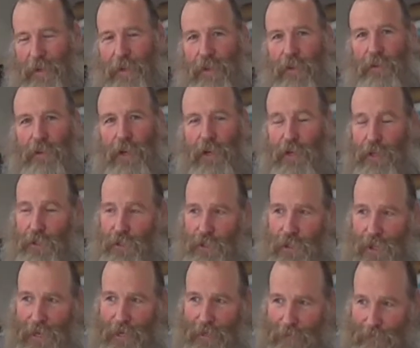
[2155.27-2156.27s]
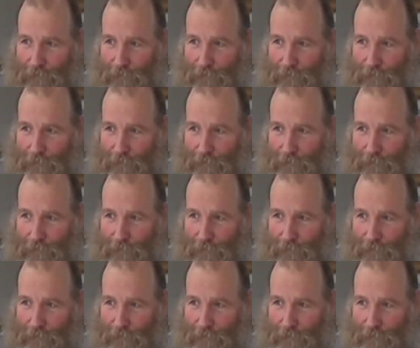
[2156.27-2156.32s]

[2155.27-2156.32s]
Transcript: So the cheat,